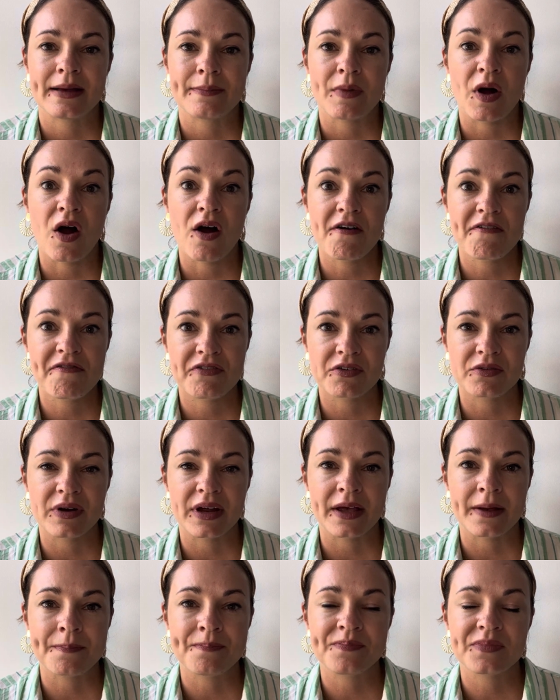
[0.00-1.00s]

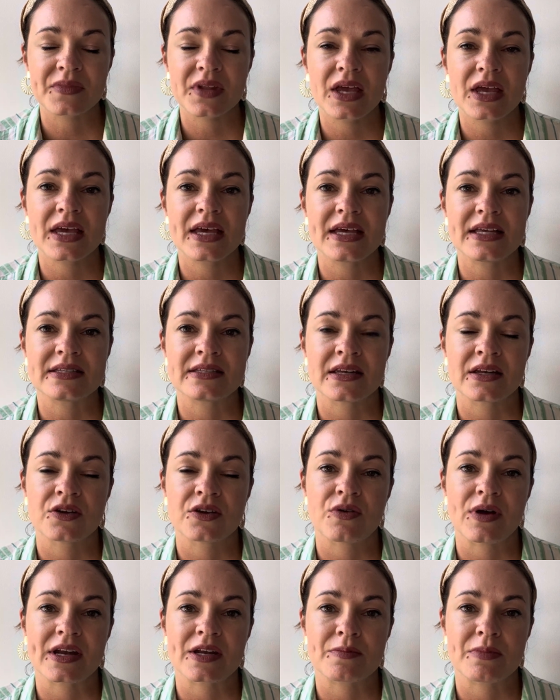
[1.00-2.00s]
offering is an
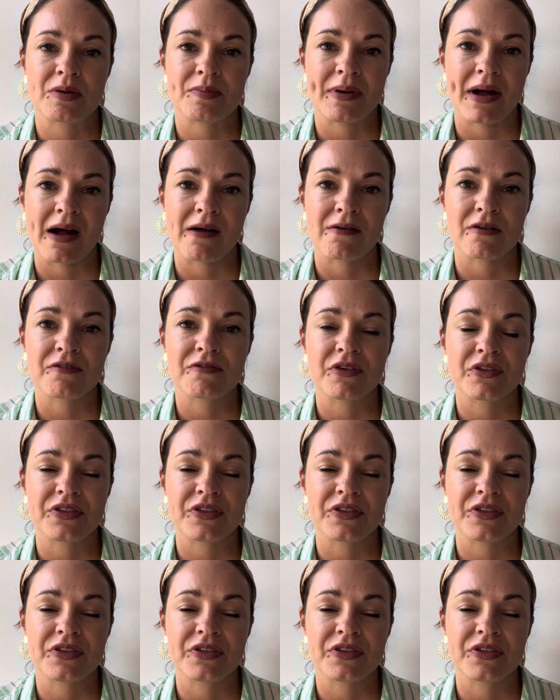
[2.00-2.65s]
incredibly powerful